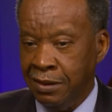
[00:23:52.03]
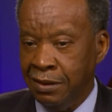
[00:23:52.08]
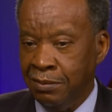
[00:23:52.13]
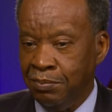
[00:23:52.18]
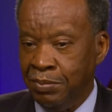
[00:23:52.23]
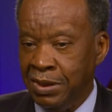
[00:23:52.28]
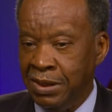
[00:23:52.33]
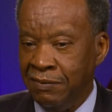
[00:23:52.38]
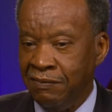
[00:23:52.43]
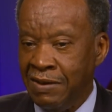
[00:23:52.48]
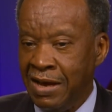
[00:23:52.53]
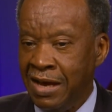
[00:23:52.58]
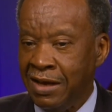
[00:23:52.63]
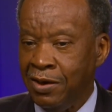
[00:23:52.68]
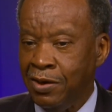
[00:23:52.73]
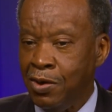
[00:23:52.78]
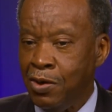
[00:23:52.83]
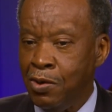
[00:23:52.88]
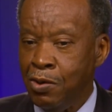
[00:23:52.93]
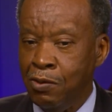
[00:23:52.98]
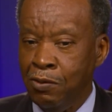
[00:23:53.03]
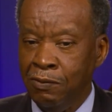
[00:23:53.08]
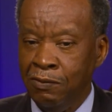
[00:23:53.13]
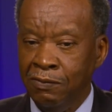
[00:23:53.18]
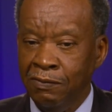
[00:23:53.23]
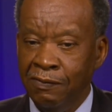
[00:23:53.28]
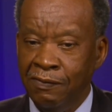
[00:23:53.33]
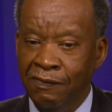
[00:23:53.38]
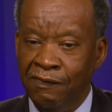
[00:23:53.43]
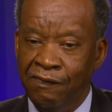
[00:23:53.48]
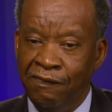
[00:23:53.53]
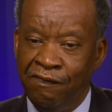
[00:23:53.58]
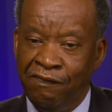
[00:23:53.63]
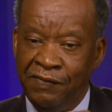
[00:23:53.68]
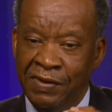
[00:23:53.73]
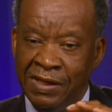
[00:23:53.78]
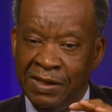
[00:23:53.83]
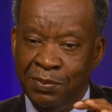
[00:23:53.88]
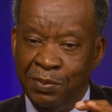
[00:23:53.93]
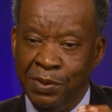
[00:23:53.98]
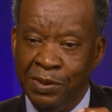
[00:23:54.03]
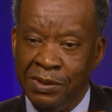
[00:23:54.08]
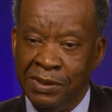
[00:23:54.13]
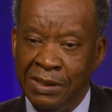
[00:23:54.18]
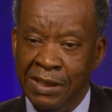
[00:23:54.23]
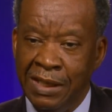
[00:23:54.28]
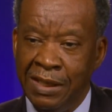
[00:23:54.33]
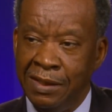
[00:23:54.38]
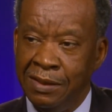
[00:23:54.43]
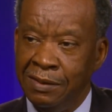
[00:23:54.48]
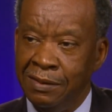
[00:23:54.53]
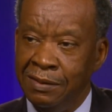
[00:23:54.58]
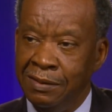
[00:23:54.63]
But if I go 50%,